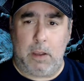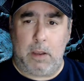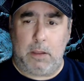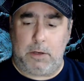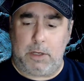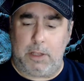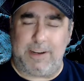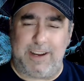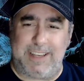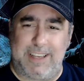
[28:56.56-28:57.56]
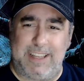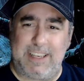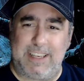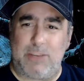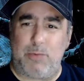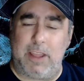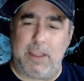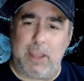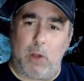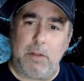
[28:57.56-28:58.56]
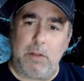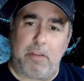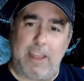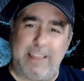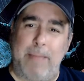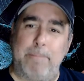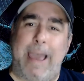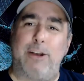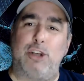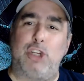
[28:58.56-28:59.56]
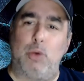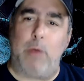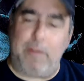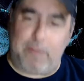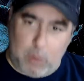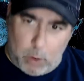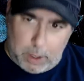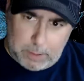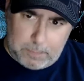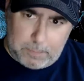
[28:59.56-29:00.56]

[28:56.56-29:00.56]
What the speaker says: The utilitarian says this is really the only thing that matters to everyone,